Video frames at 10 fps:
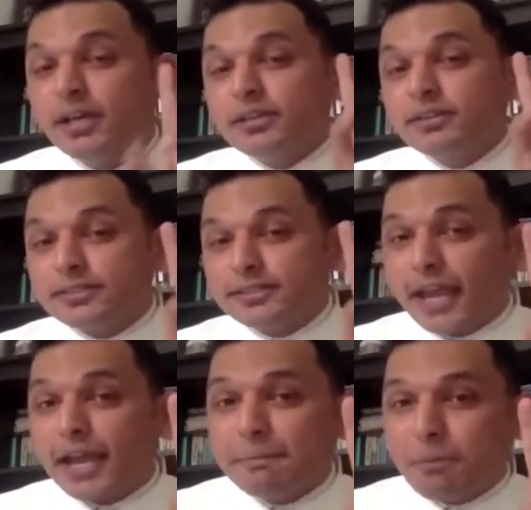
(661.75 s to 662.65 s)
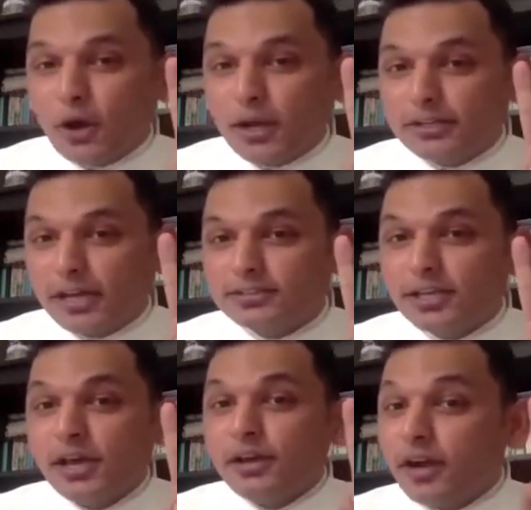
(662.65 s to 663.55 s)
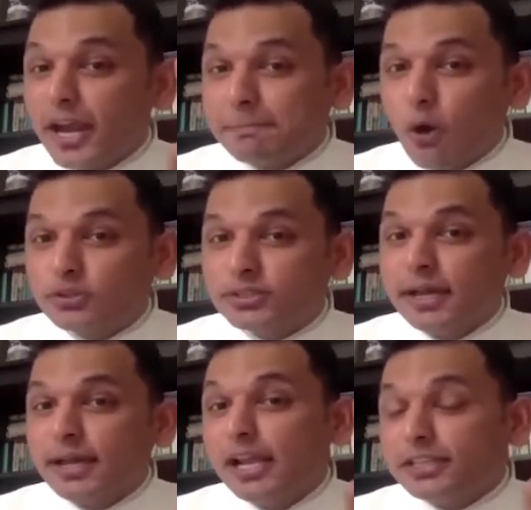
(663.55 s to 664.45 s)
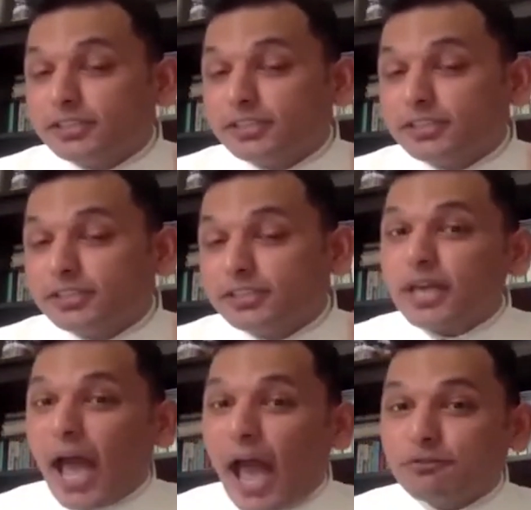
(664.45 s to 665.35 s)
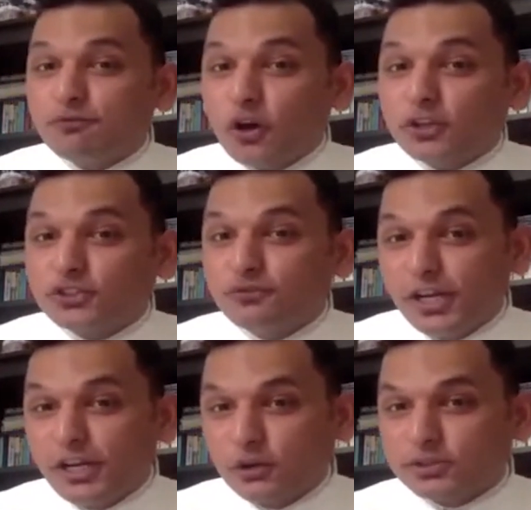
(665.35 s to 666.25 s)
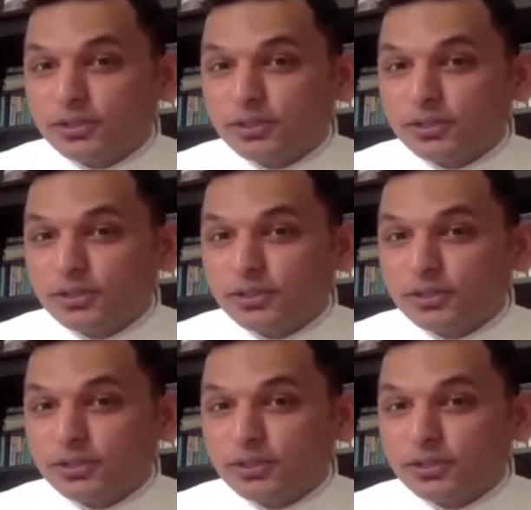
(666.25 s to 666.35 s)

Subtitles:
The second point is read books, listen to tapes, and watch videos.